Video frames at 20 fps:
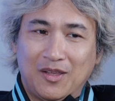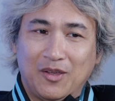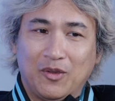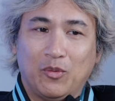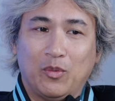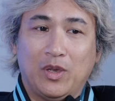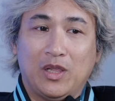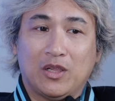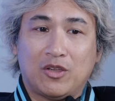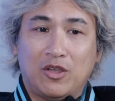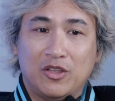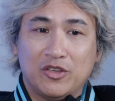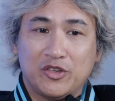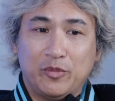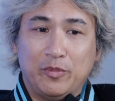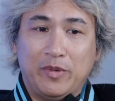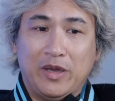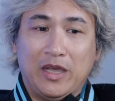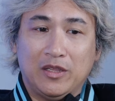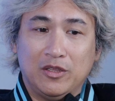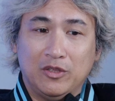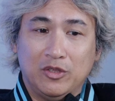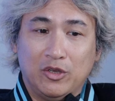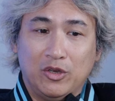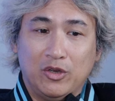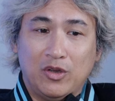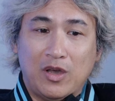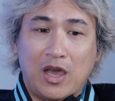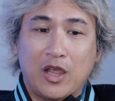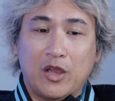Well,
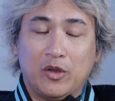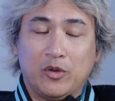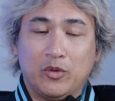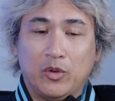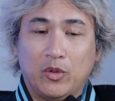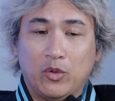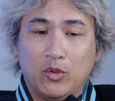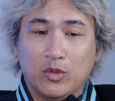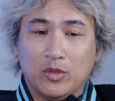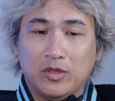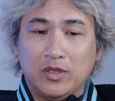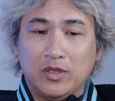Contrabando, I wrote